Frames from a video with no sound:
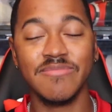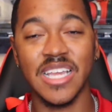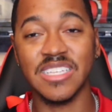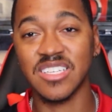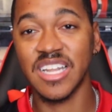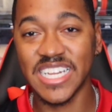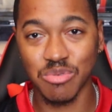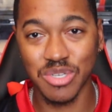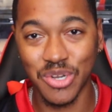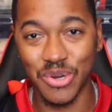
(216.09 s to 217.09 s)
It's a lot
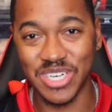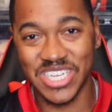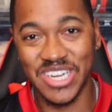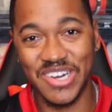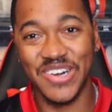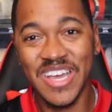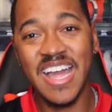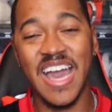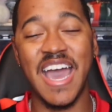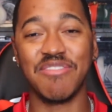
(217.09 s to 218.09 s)
to record, so
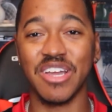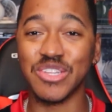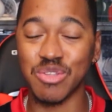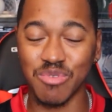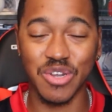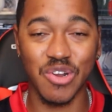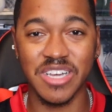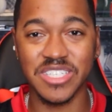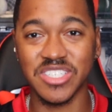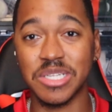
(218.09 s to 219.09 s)
I have to go through and record
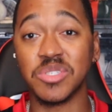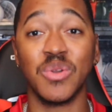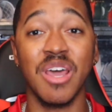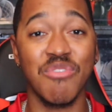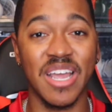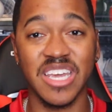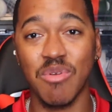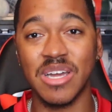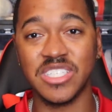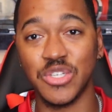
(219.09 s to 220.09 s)
all this clips. So whenever I can get
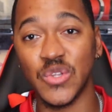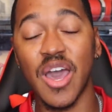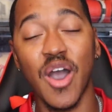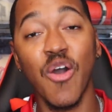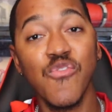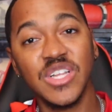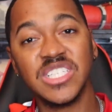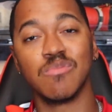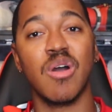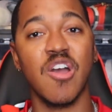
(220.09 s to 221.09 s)
around to doing that, hopefully
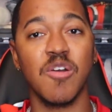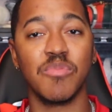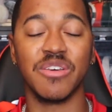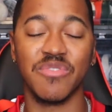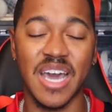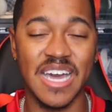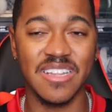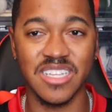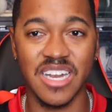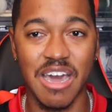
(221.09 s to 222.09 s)
tomorrow, but if
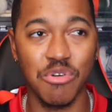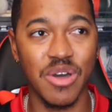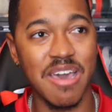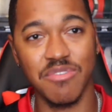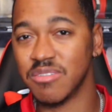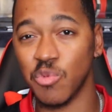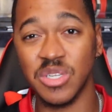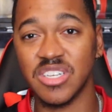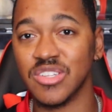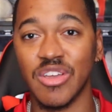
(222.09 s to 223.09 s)
not, then I will have it
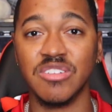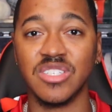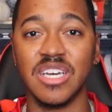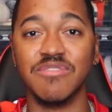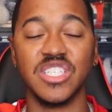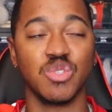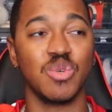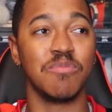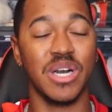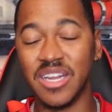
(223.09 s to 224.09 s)
Wednesday or Thursday of this
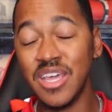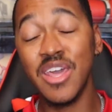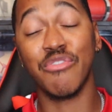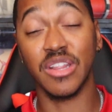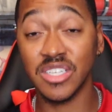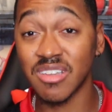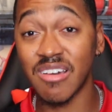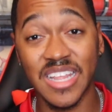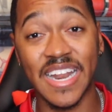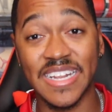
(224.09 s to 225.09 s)
week. But for those of
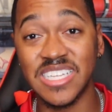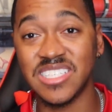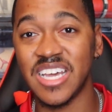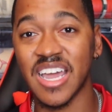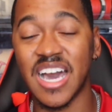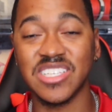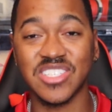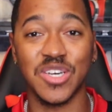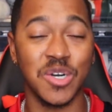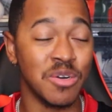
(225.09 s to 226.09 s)
y'all that I did see at Got
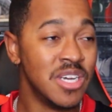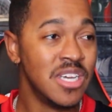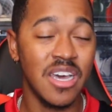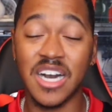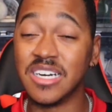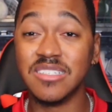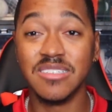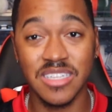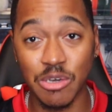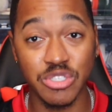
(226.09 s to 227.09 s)
Soul,
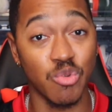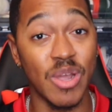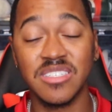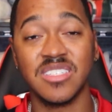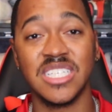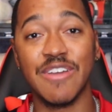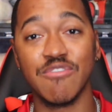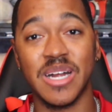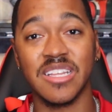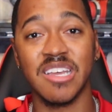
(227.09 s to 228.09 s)
it was great to see
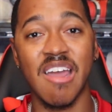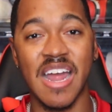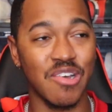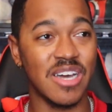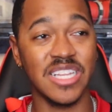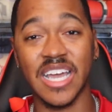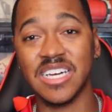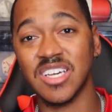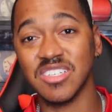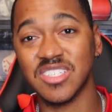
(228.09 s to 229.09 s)
everybody there. I know I
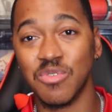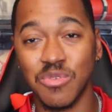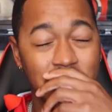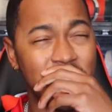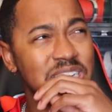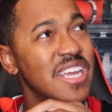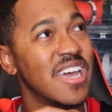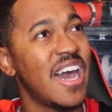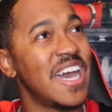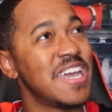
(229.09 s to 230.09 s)
talked to, I think
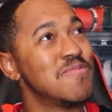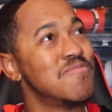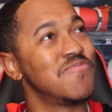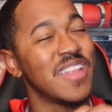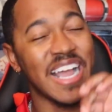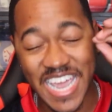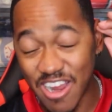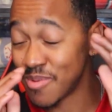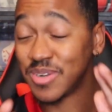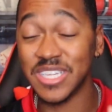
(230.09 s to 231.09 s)
Hype, I
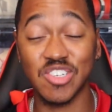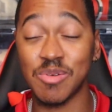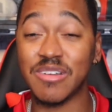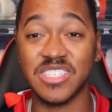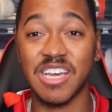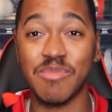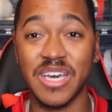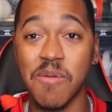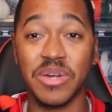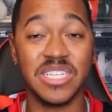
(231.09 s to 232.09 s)
can't remember the Instagram off the top of my
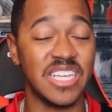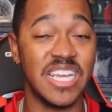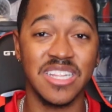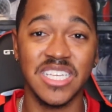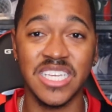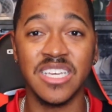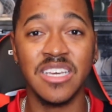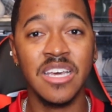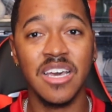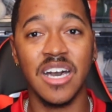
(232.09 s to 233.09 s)
head, but it's in the
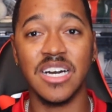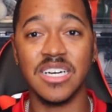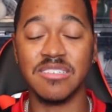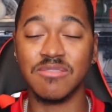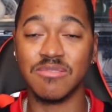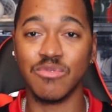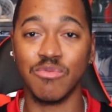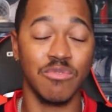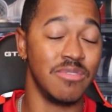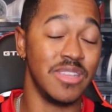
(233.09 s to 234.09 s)

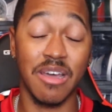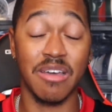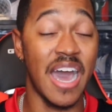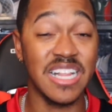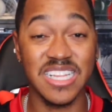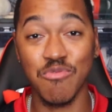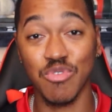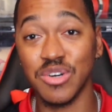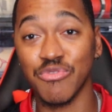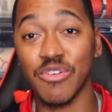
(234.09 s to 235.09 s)
highlight
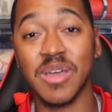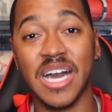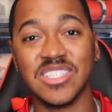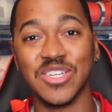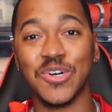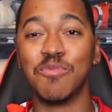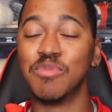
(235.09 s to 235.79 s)
reel from Got Soul.